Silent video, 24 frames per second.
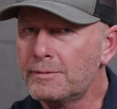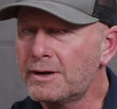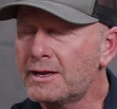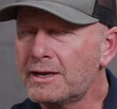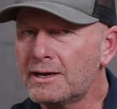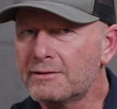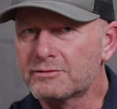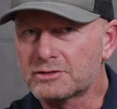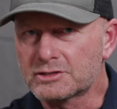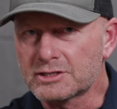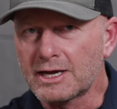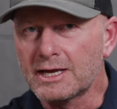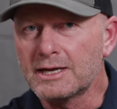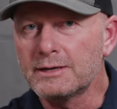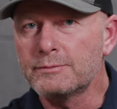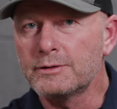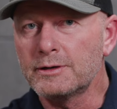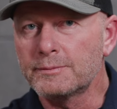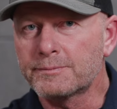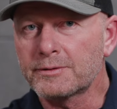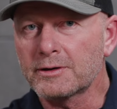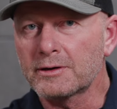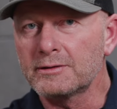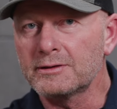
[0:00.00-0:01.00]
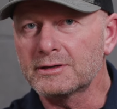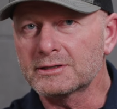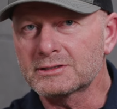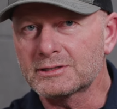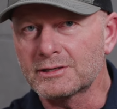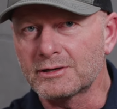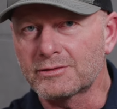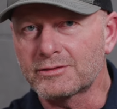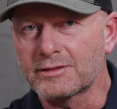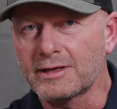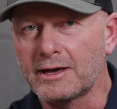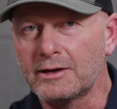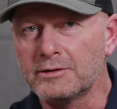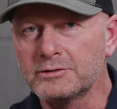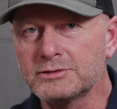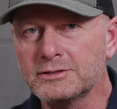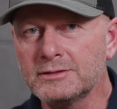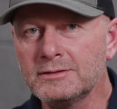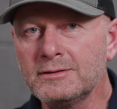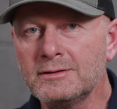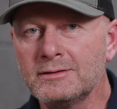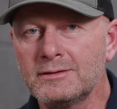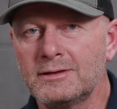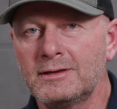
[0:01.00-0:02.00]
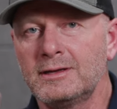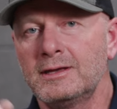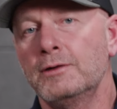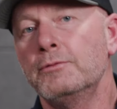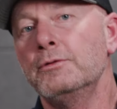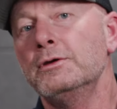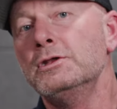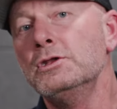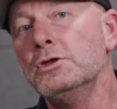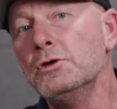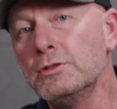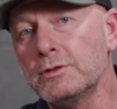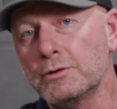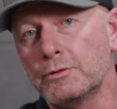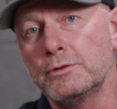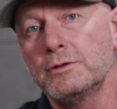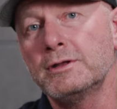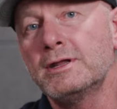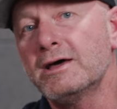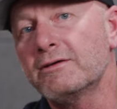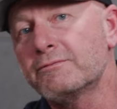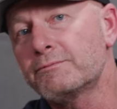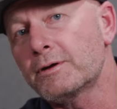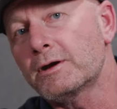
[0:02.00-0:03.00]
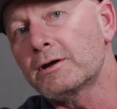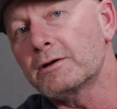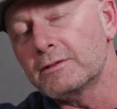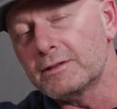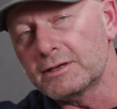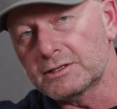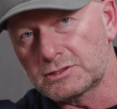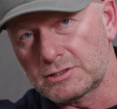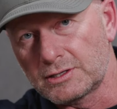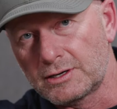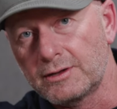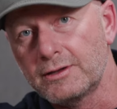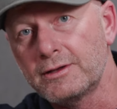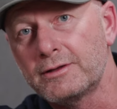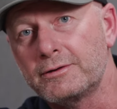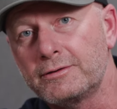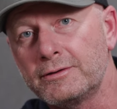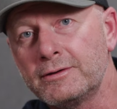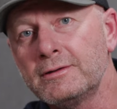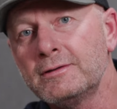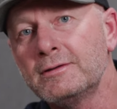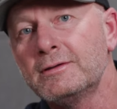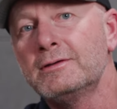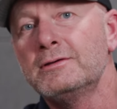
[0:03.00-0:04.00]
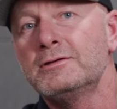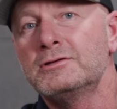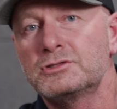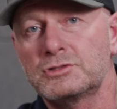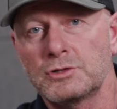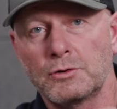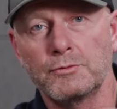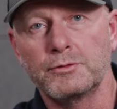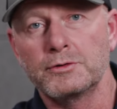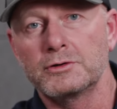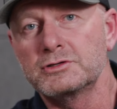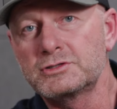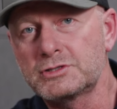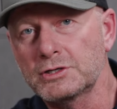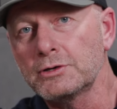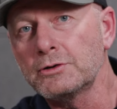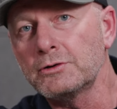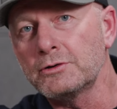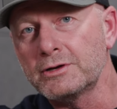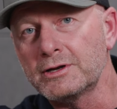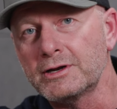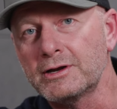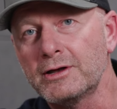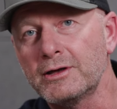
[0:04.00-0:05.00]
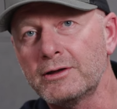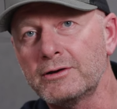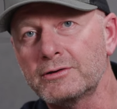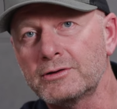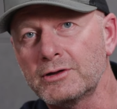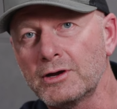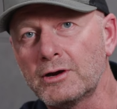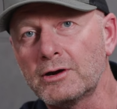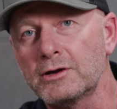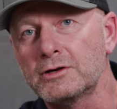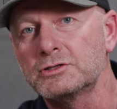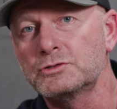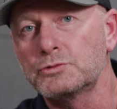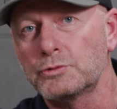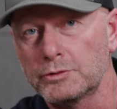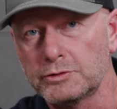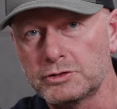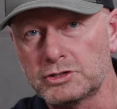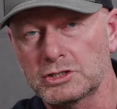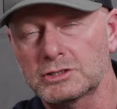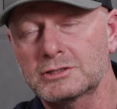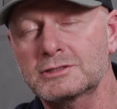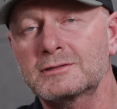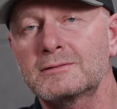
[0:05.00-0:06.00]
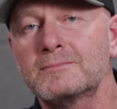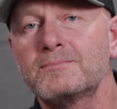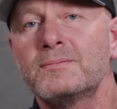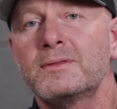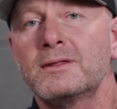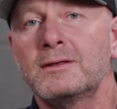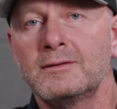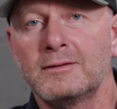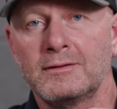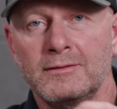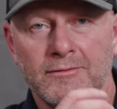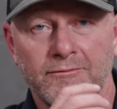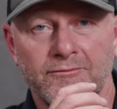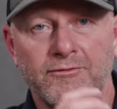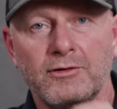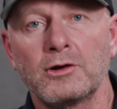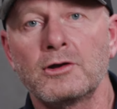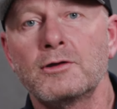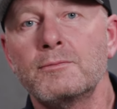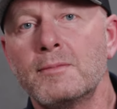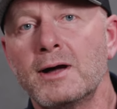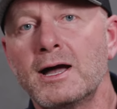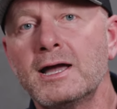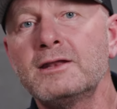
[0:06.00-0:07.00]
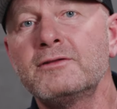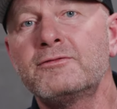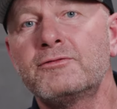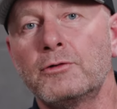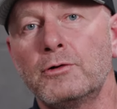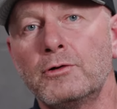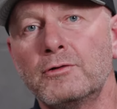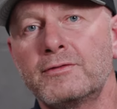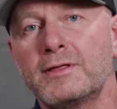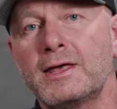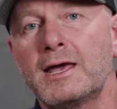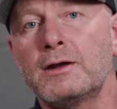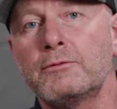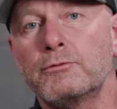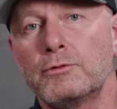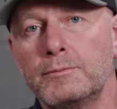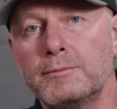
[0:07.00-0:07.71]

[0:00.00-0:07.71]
might have a tiny bit of parallax at 1,000, and we knew that we'd have parallax at 100. So when we were zeroing at 100 yards, we were just very mindful of that, and